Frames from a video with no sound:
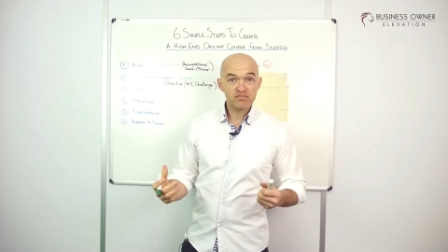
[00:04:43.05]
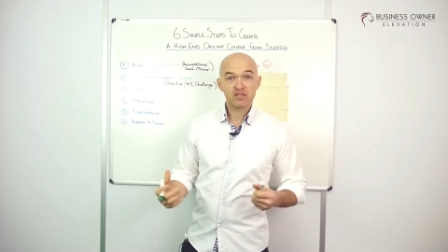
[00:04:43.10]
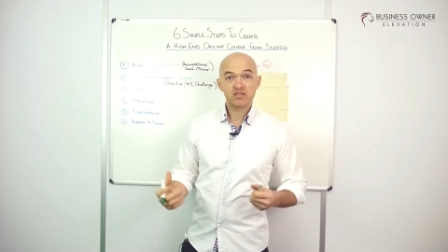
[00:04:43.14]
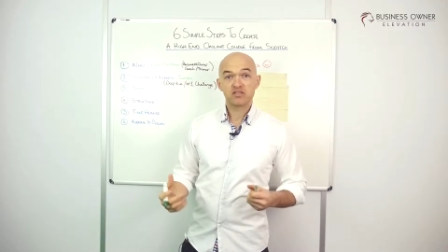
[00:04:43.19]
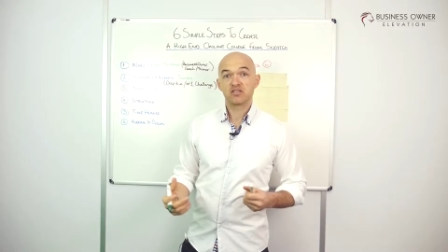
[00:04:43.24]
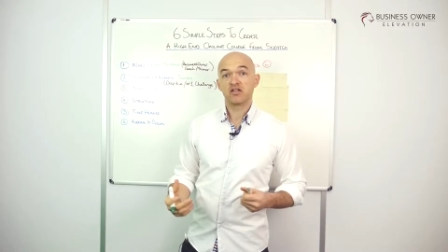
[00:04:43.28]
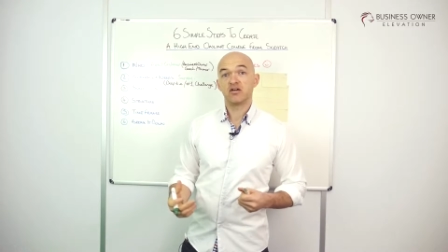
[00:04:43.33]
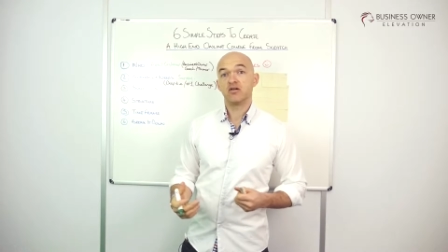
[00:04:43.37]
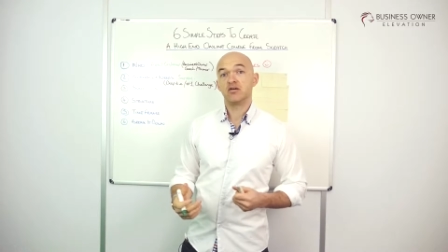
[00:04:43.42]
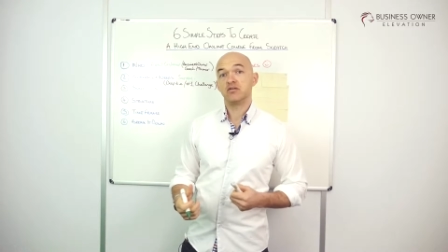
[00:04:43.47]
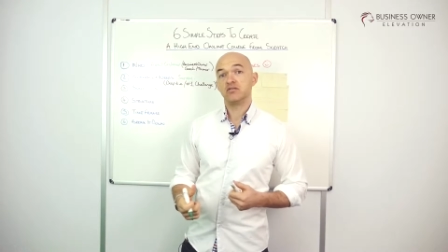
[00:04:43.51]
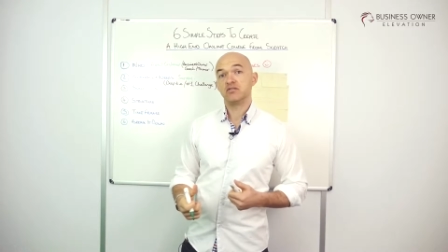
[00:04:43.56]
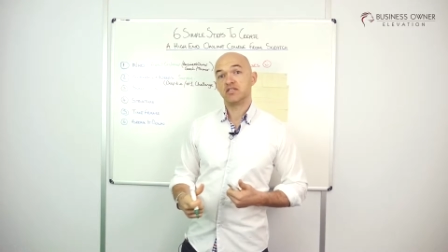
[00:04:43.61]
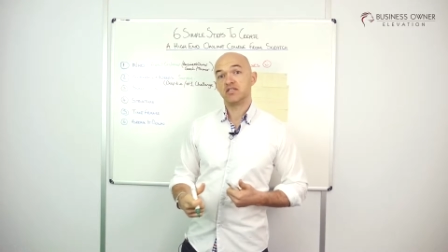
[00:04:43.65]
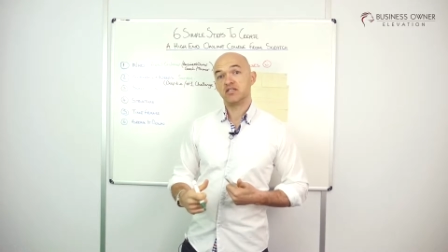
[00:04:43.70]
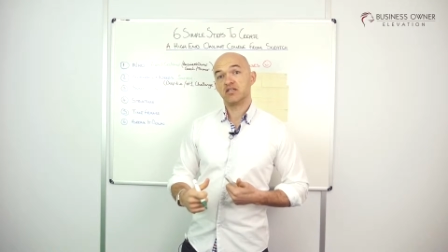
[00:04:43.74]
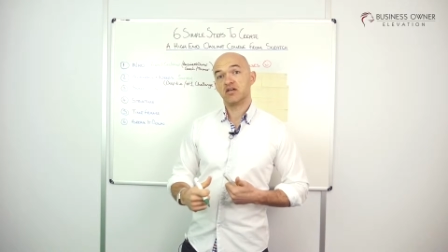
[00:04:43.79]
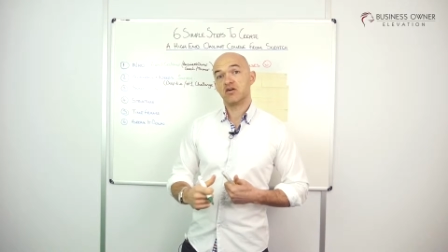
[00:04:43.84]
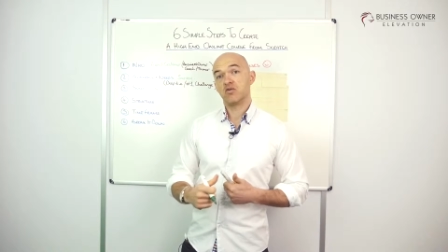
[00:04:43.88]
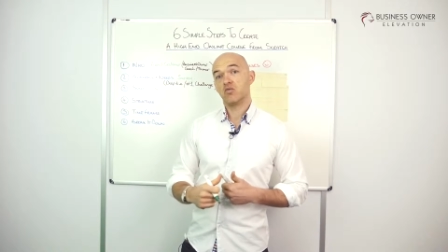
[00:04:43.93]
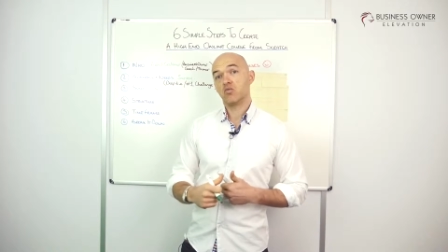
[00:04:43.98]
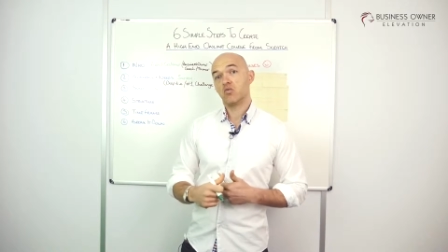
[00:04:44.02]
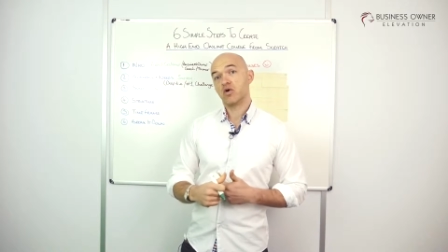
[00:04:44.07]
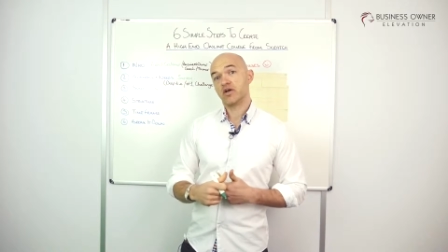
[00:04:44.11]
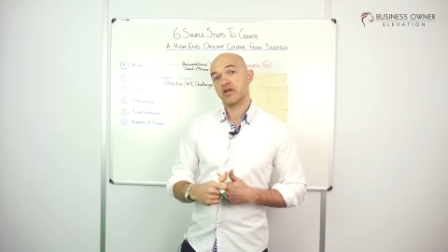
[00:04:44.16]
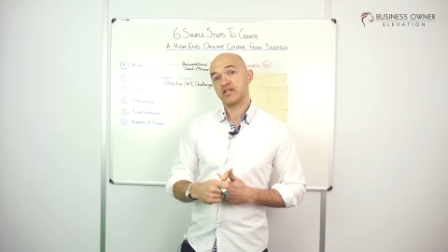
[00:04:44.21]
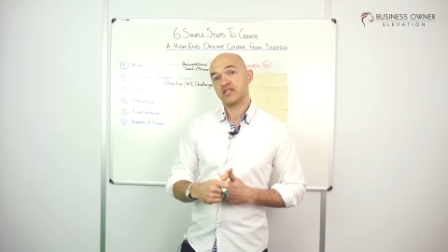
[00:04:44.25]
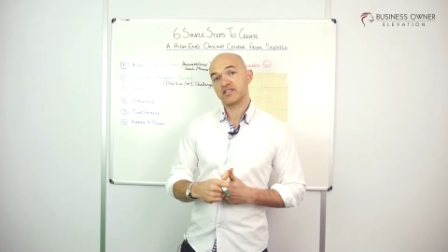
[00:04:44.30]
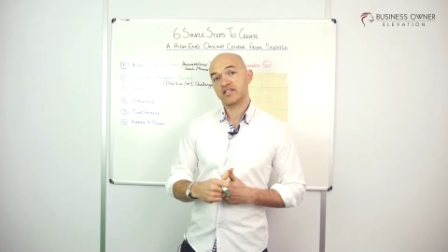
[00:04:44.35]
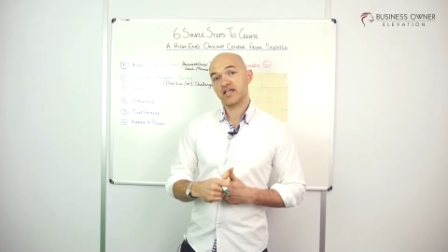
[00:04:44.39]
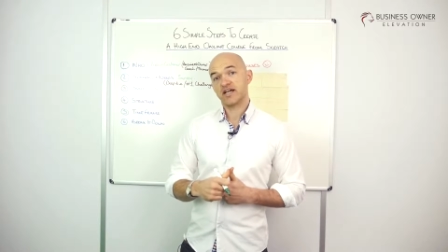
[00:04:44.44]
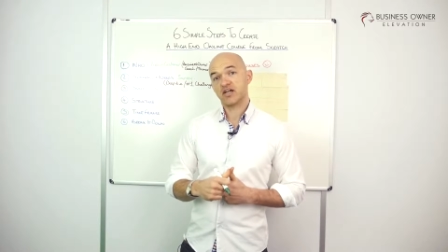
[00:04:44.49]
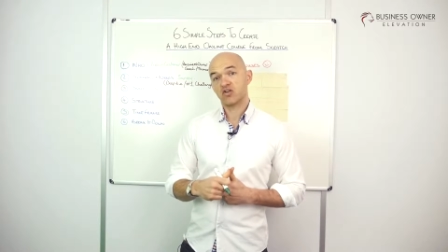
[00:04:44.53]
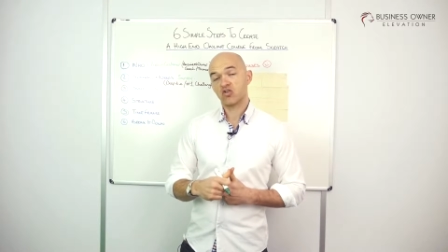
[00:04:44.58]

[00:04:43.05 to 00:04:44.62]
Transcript: So, what is their